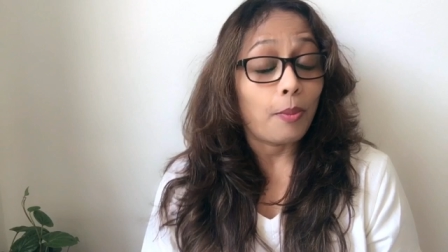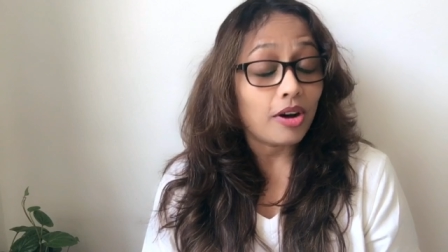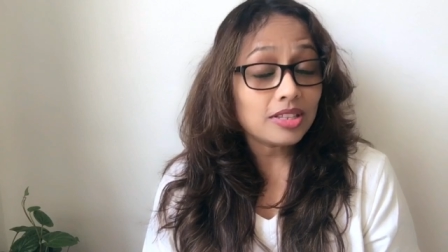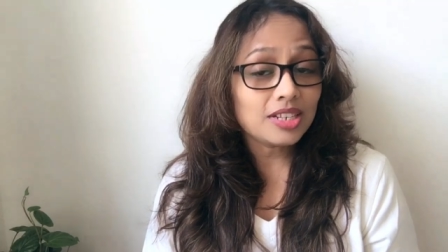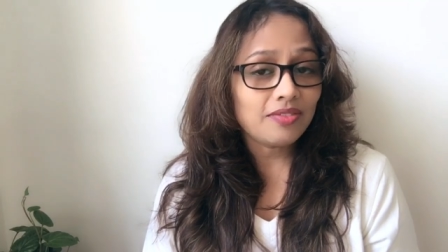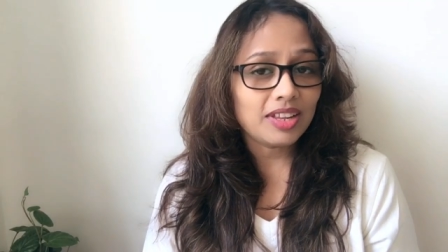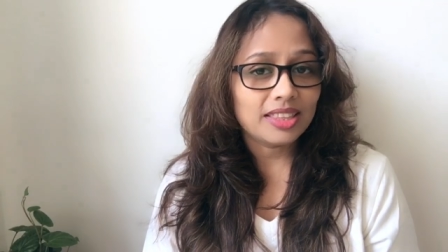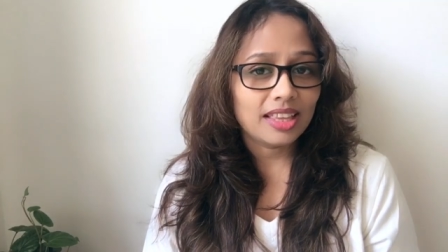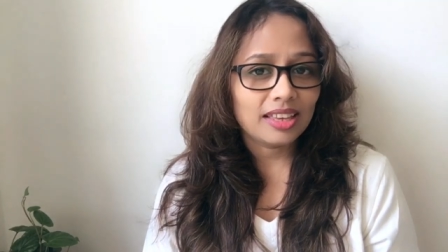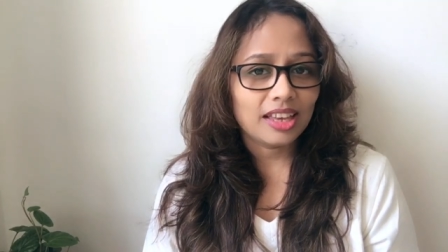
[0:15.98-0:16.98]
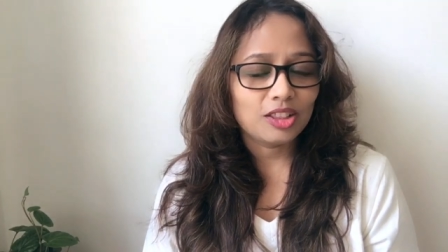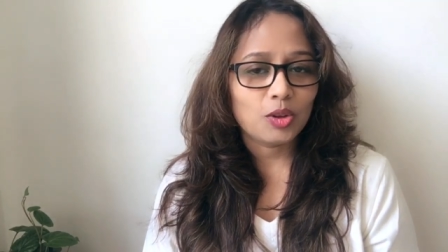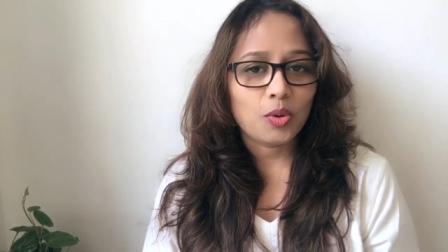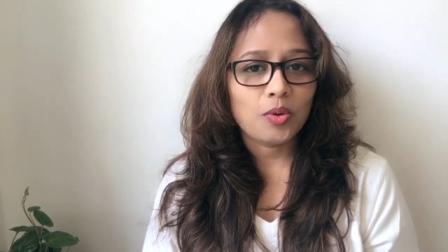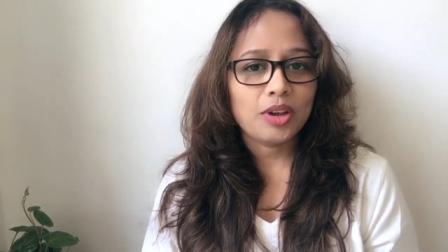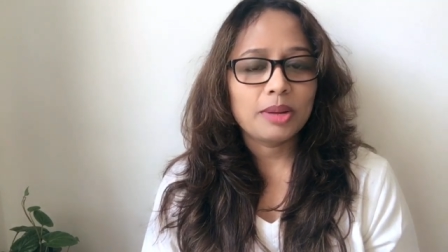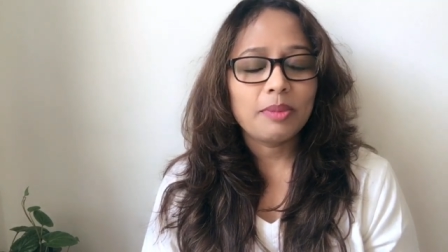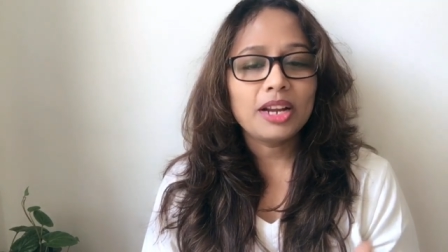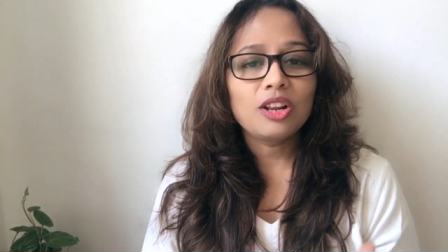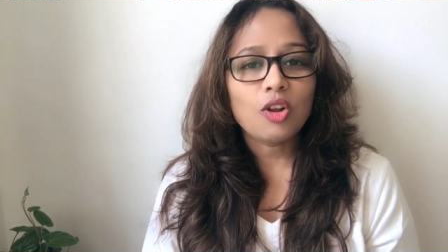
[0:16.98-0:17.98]
Positively thinking though,
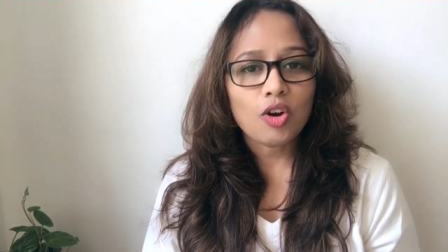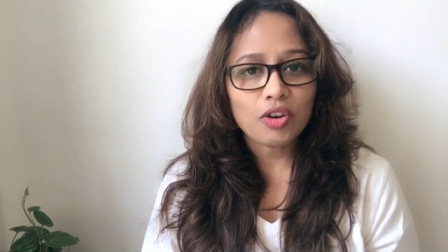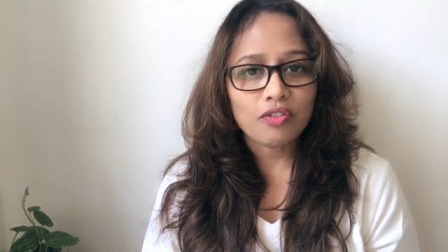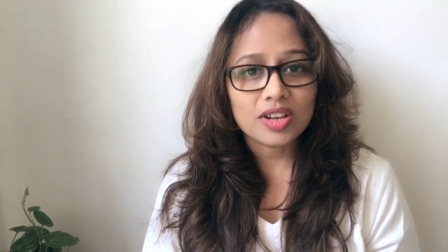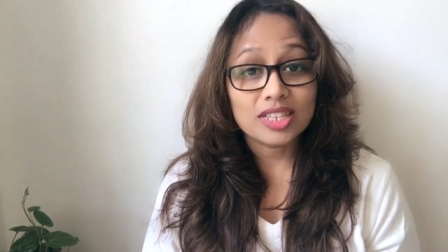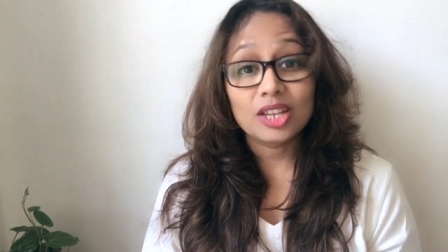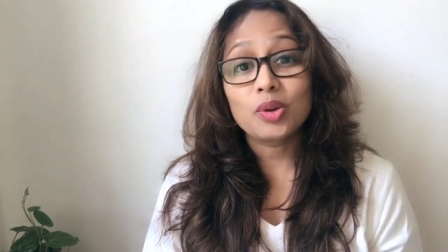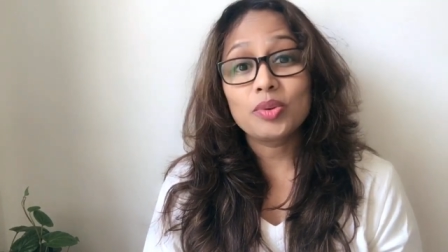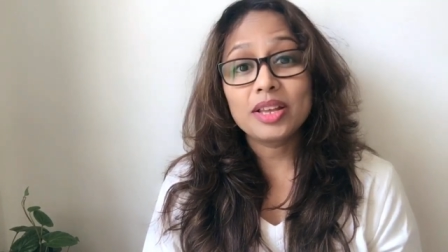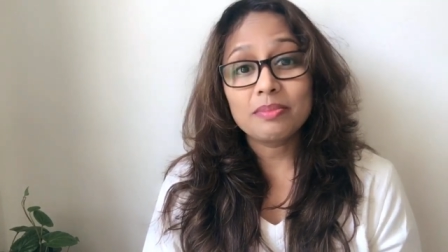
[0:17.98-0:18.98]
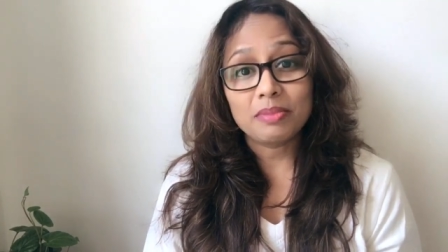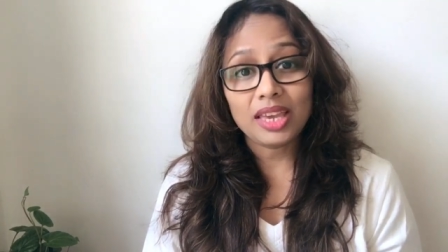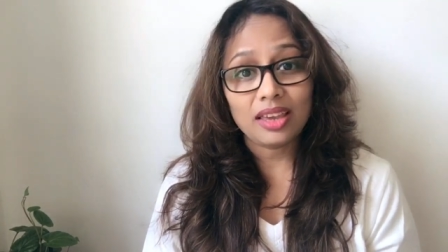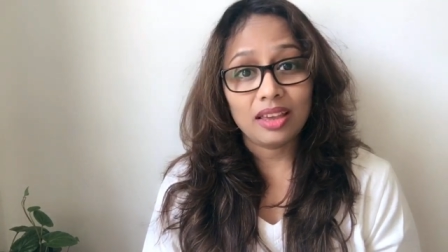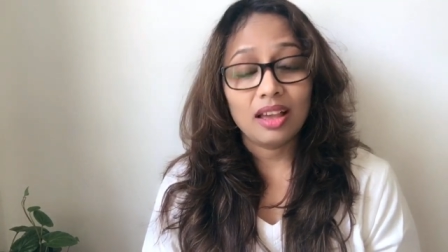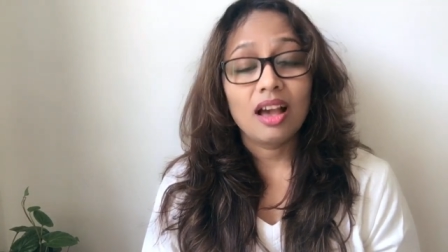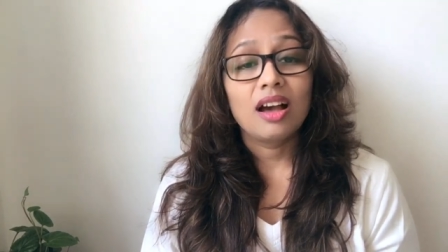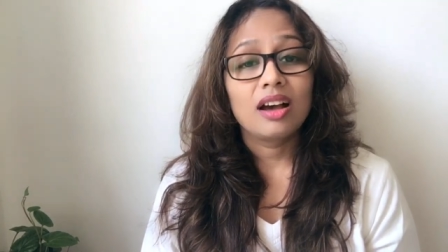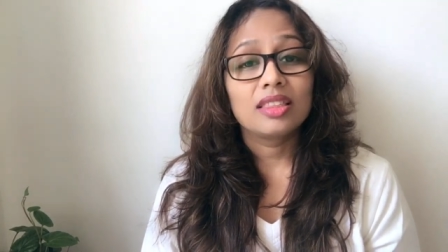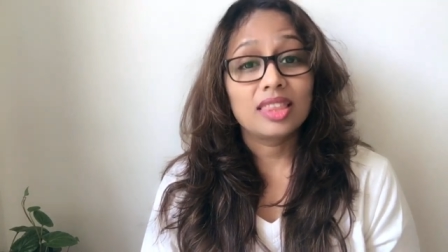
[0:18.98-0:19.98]
it made a lot of us, including me,
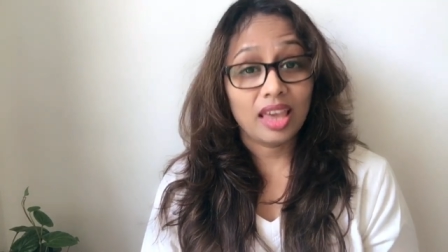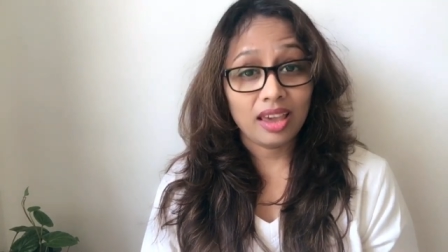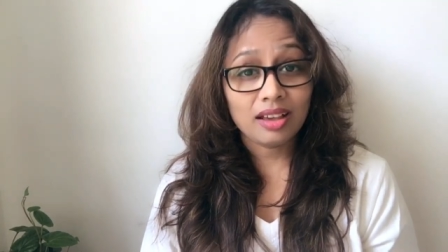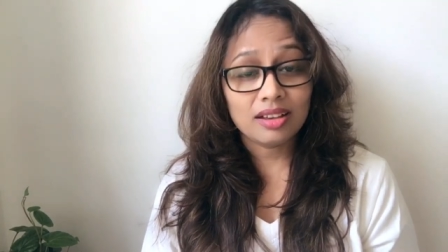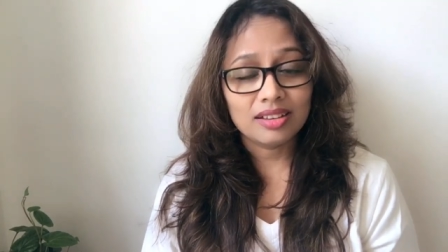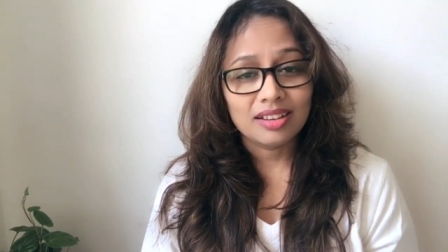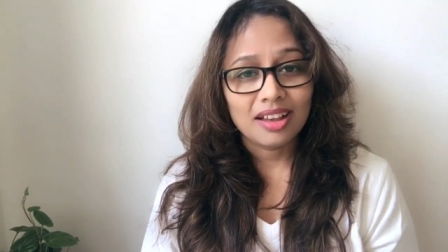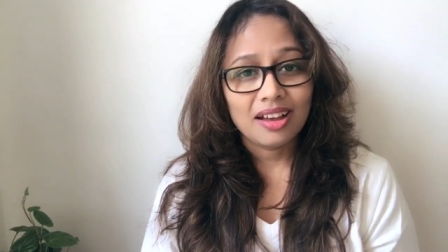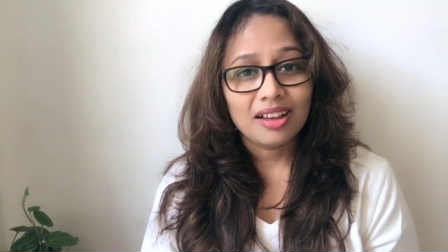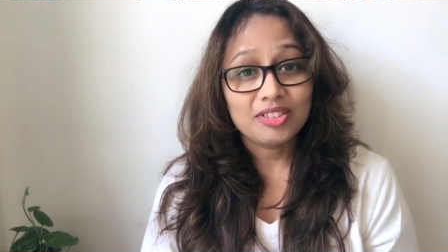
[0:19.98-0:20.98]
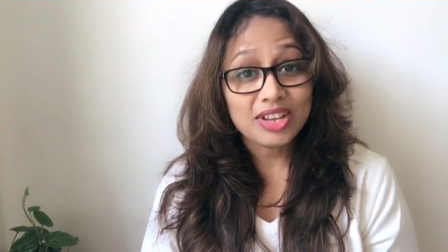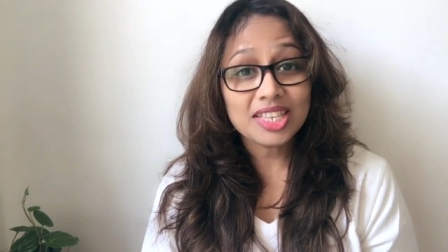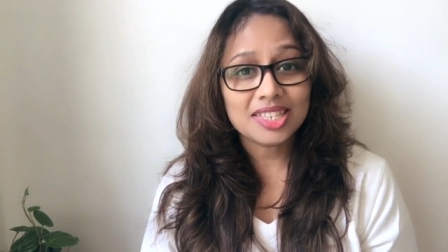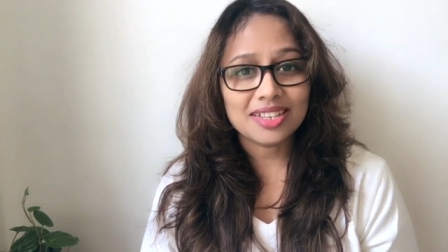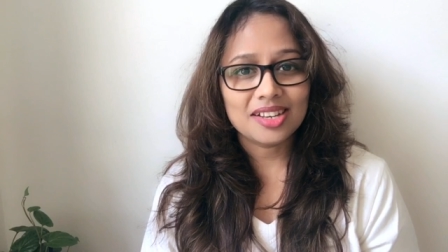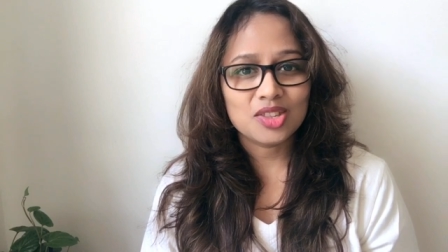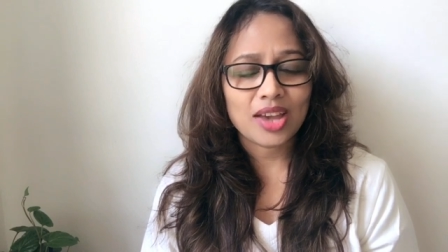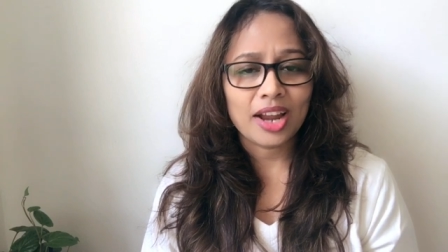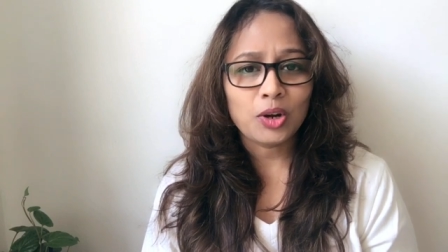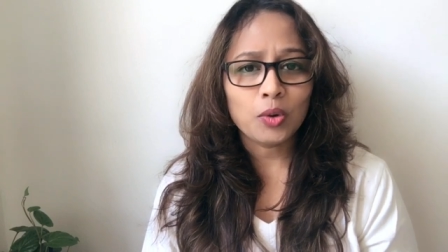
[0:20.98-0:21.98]
think, research
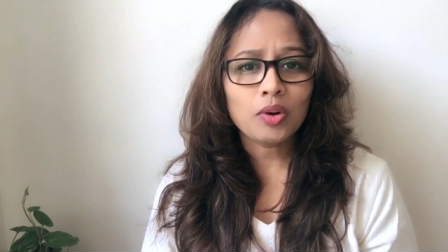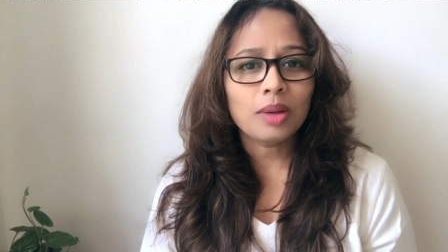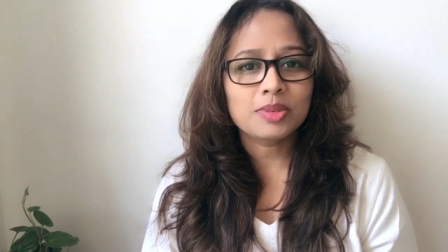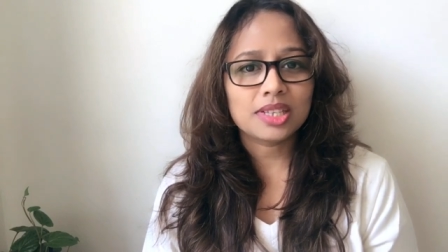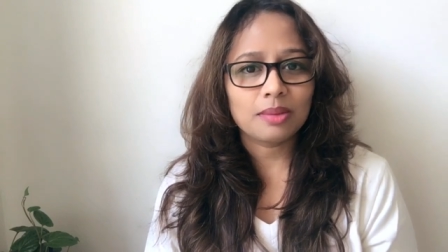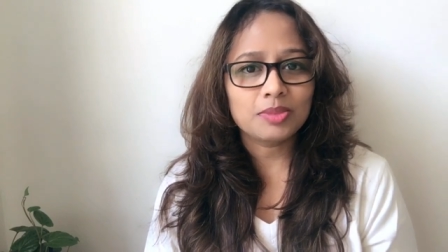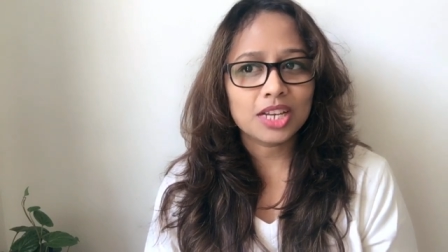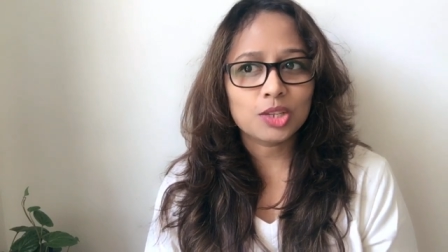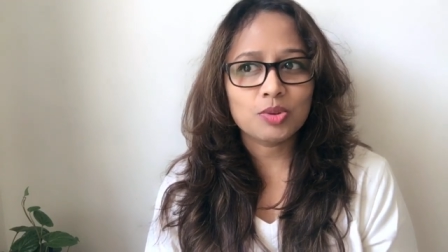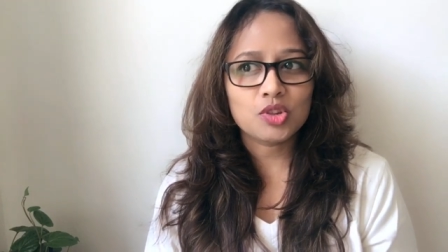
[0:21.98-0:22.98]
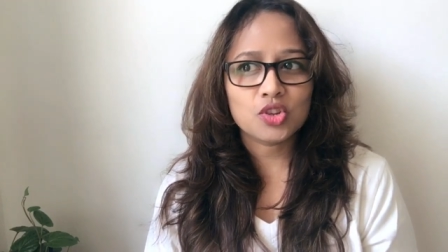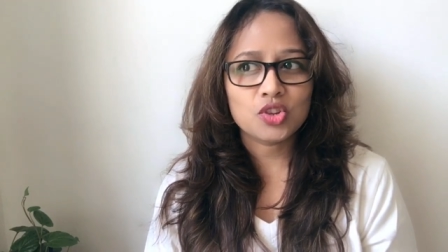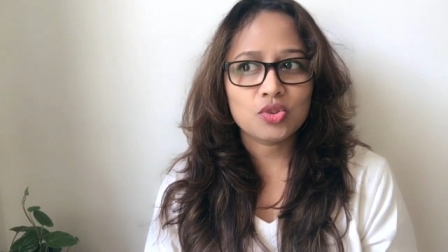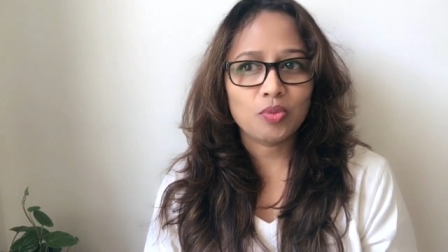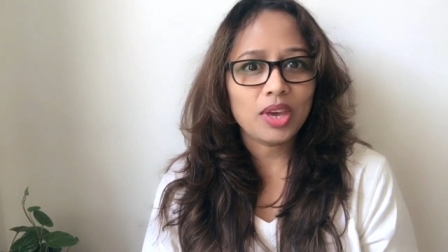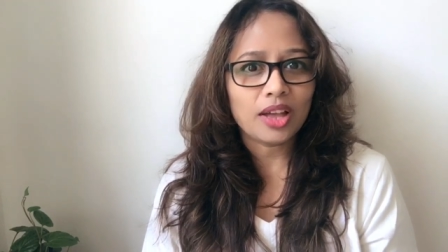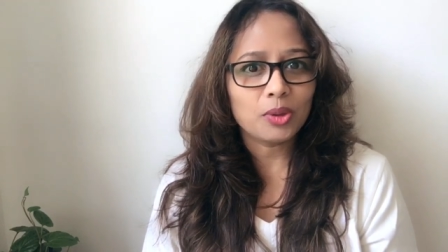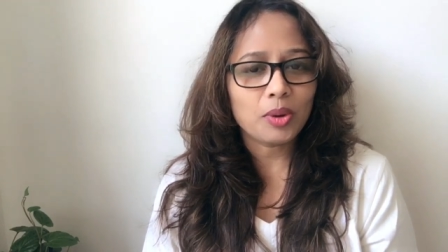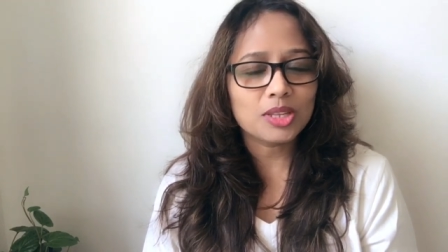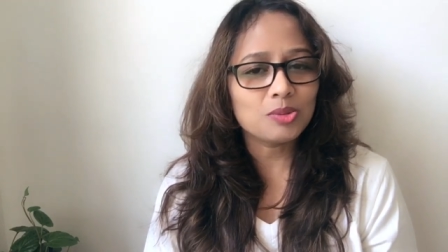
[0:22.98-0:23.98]
and look up subjects which we
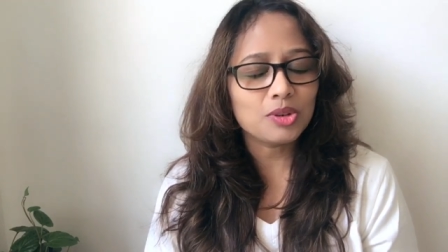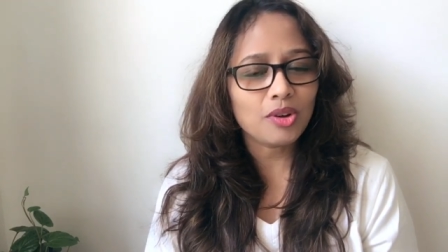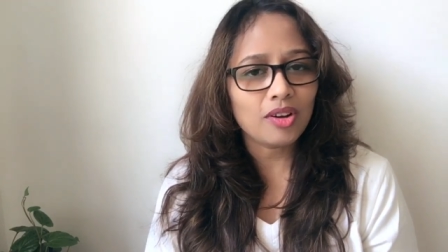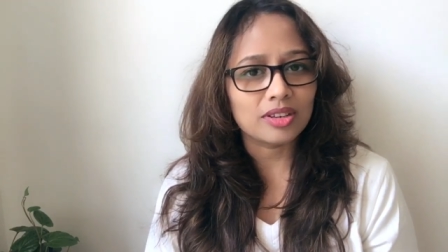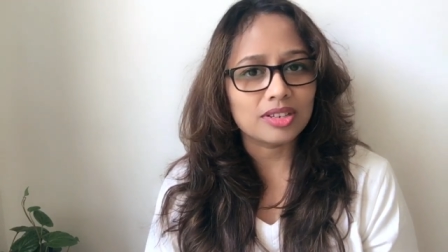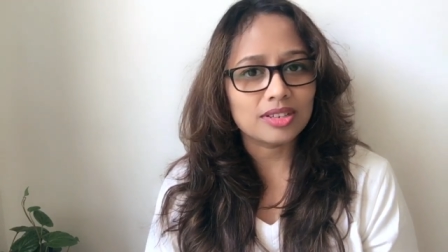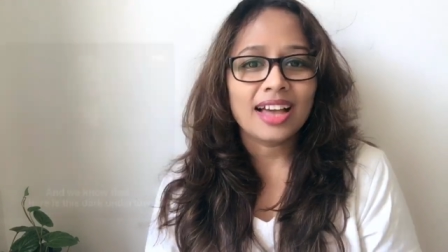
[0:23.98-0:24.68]
otherwise would not.